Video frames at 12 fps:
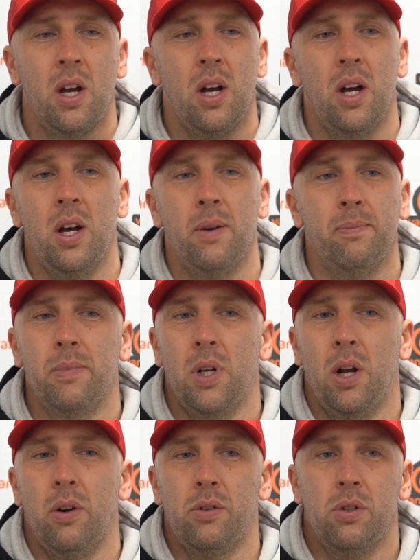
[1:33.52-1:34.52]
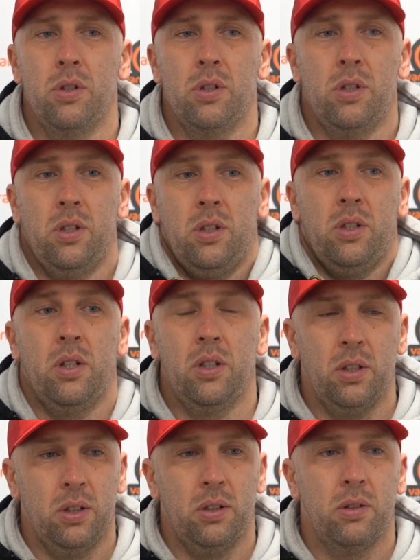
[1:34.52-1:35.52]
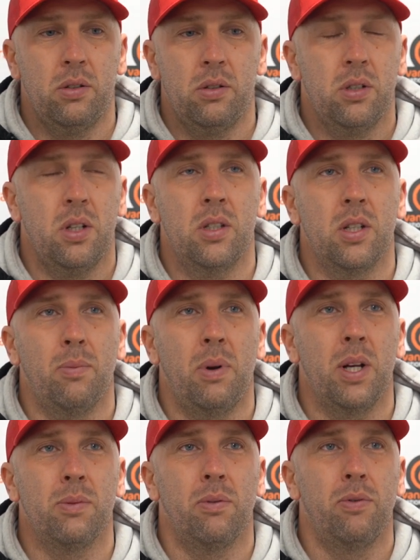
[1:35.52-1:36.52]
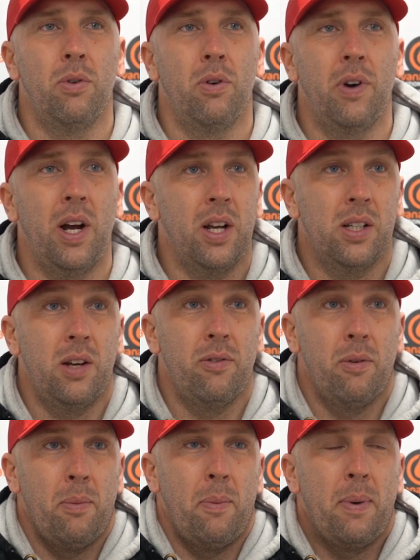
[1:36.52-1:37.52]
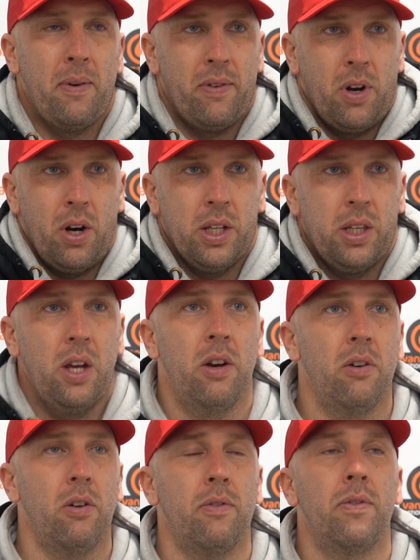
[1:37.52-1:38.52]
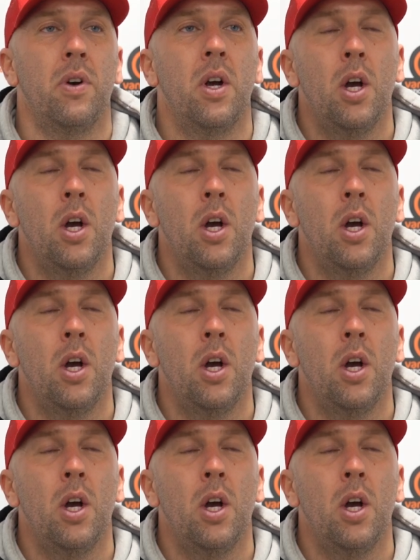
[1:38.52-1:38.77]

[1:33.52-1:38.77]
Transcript: um, you know, just said to the players beforehand, give them a bit of an idea of